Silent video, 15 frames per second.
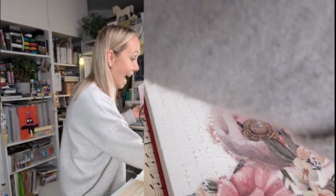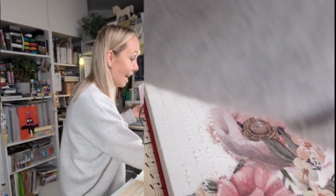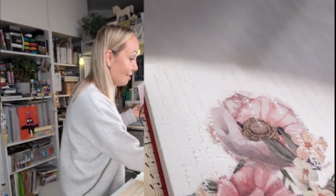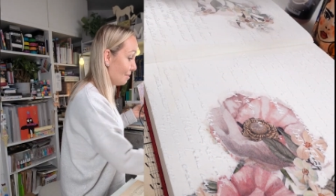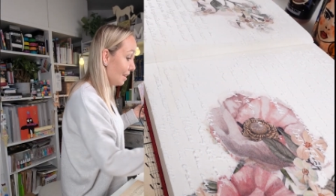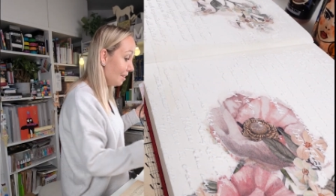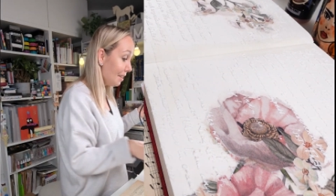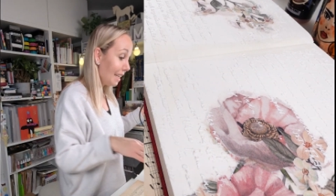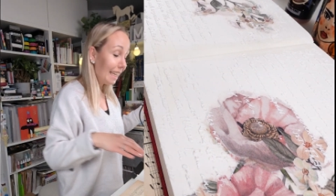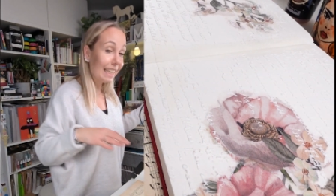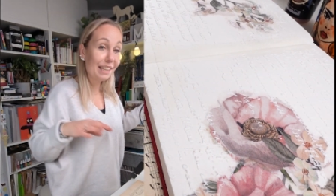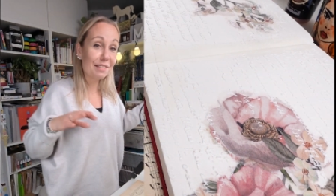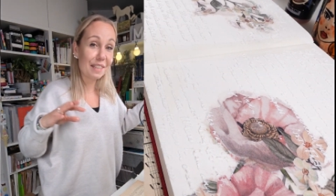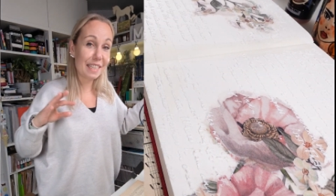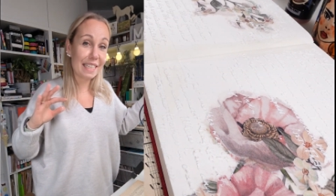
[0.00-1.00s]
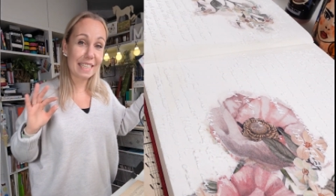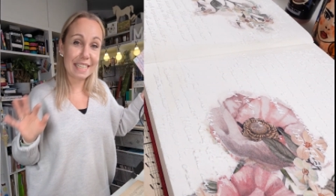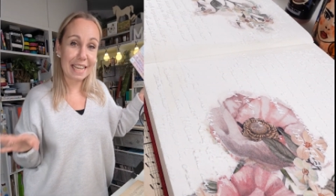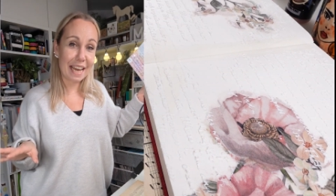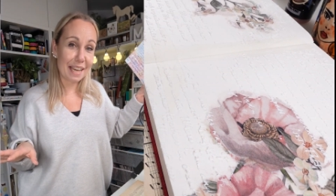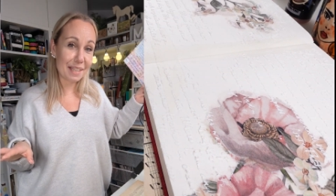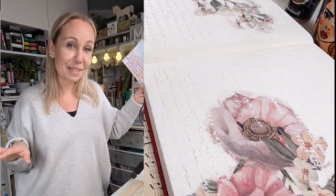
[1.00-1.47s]
And we're gonna leave it at
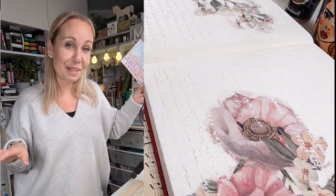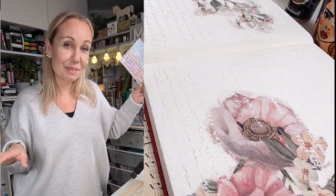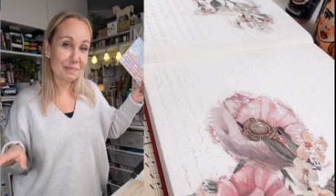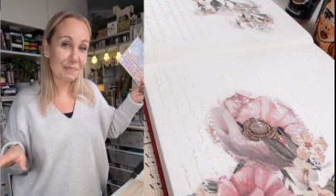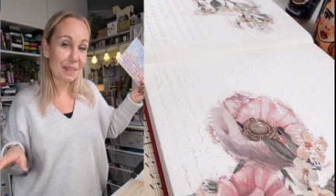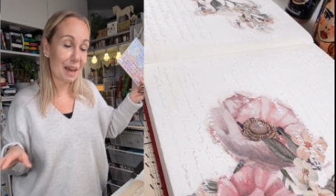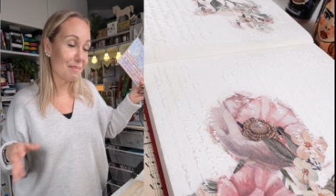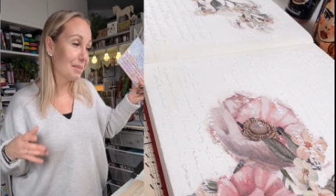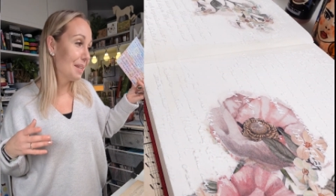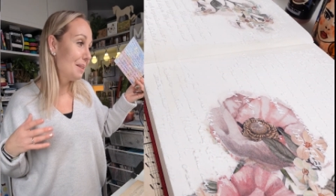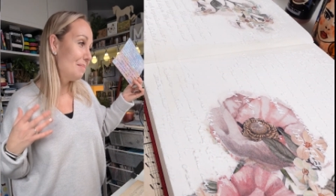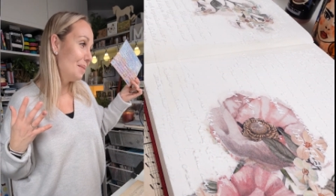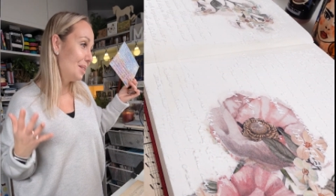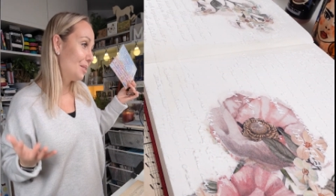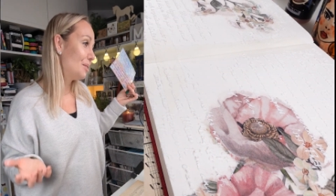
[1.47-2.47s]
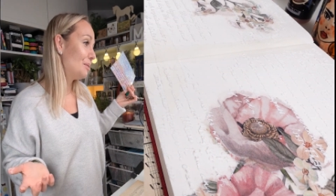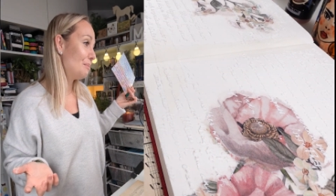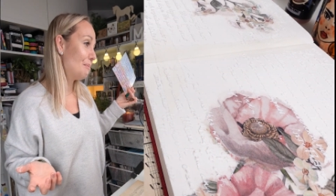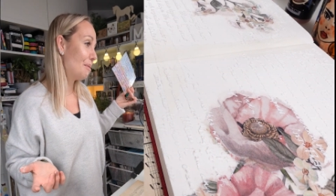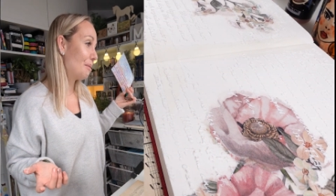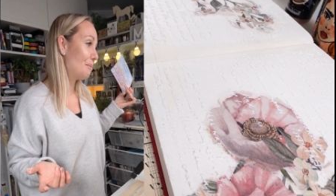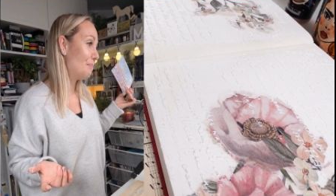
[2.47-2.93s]
that. I'm gonna meet you
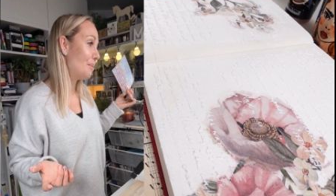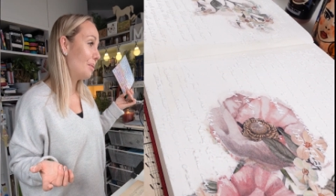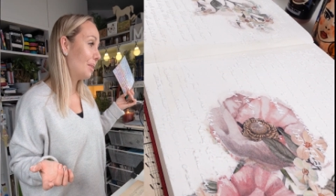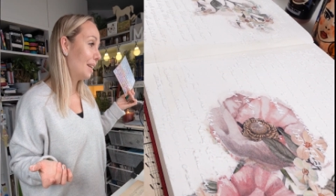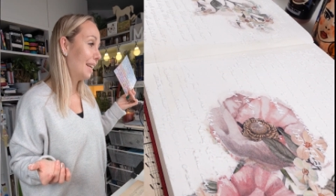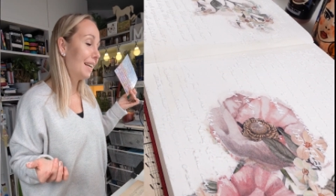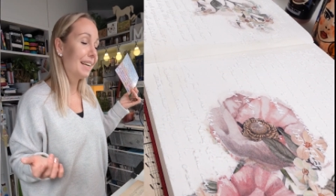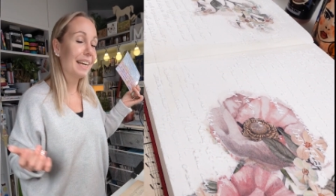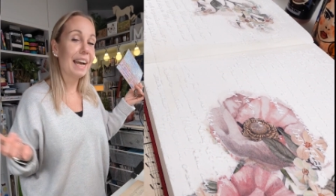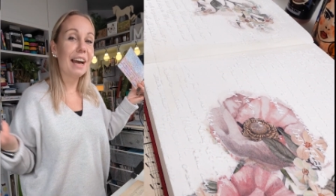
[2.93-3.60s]
tomorrow morning.